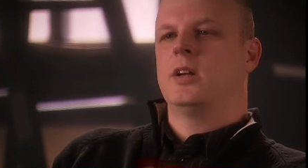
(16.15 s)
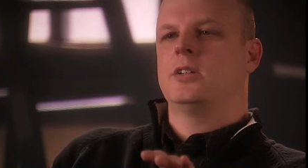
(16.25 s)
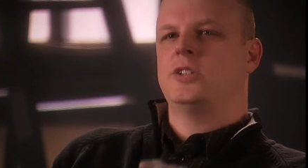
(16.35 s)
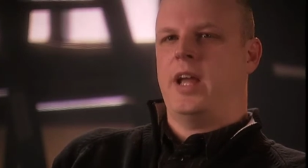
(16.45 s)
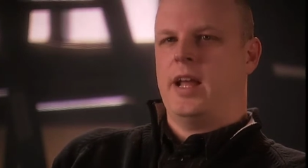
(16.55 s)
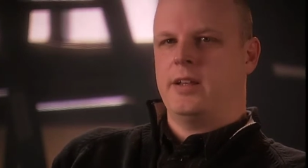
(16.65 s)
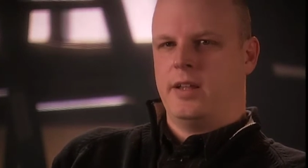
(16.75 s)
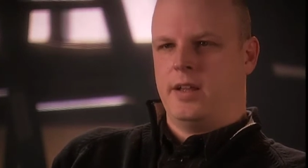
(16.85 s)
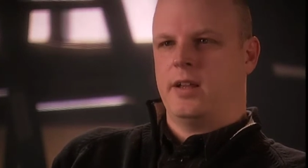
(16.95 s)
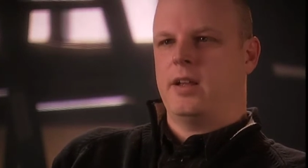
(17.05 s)

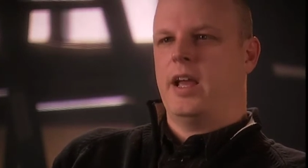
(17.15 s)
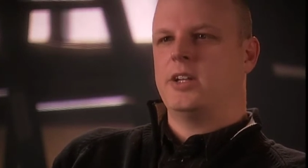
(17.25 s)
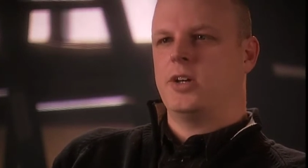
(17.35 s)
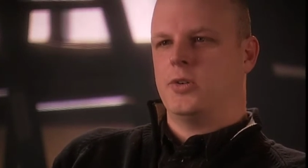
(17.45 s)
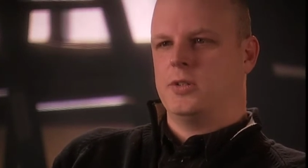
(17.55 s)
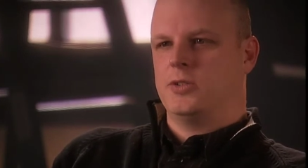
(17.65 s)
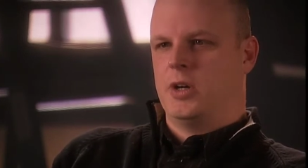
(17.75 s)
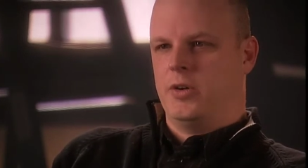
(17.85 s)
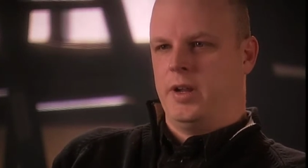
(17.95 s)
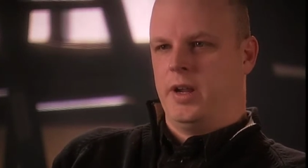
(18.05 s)
chanting, atonal
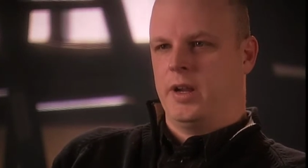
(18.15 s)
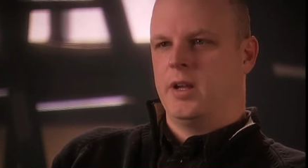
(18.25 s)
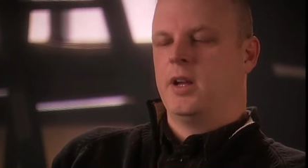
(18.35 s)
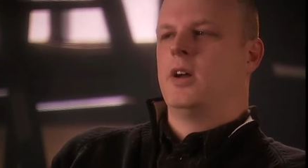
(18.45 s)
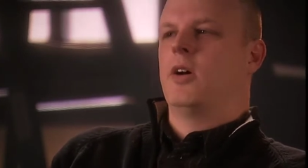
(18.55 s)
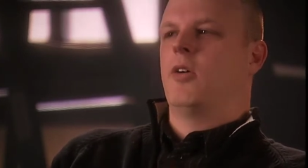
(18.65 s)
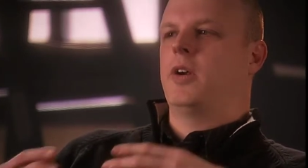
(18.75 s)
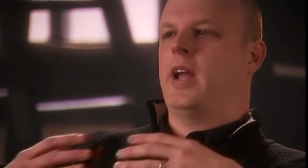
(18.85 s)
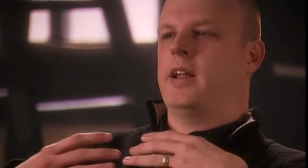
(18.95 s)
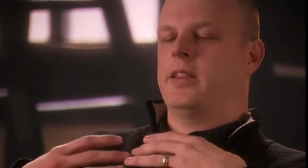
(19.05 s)
droning, or
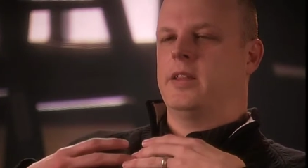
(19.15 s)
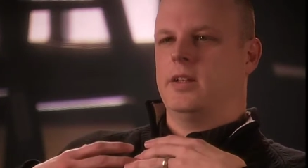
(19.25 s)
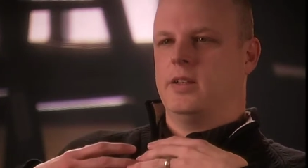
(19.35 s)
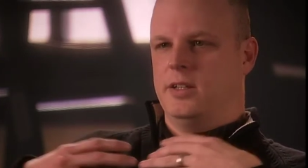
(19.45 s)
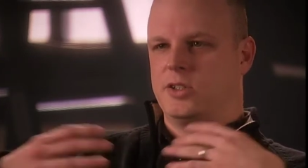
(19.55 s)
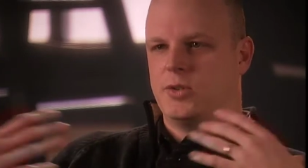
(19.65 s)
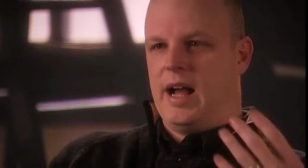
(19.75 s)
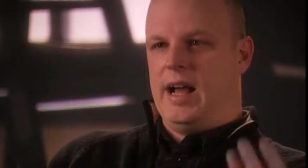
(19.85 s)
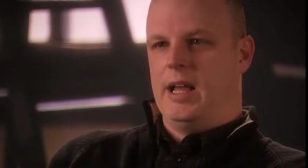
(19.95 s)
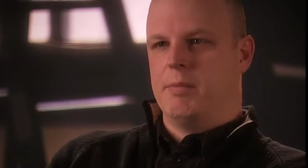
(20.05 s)
getting the, the
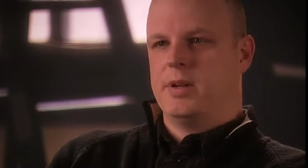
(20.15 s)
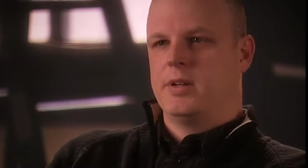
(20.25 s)
tribe